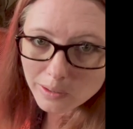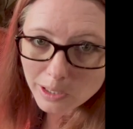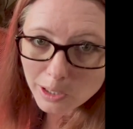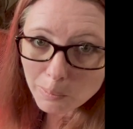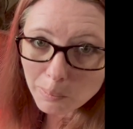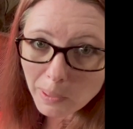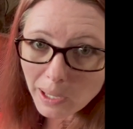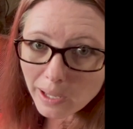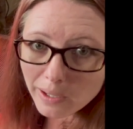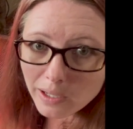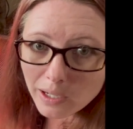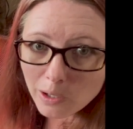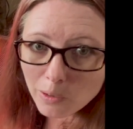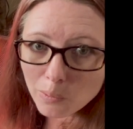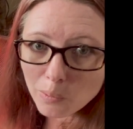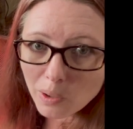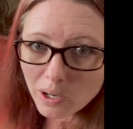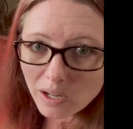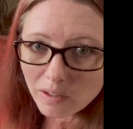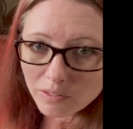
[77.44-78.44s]
bedding,
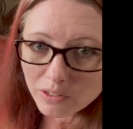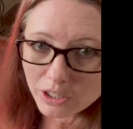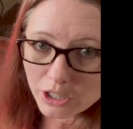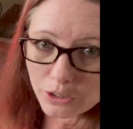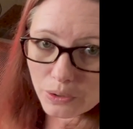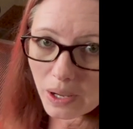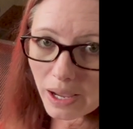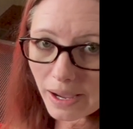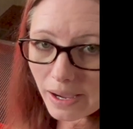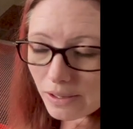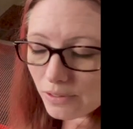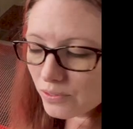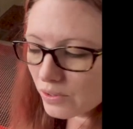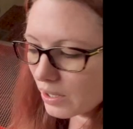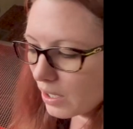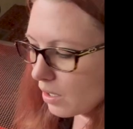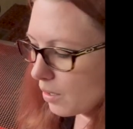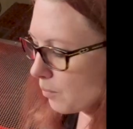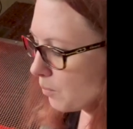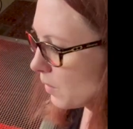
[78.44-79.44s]
wherever you have
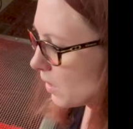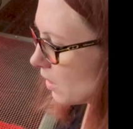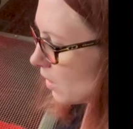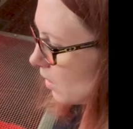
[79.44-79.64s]
them,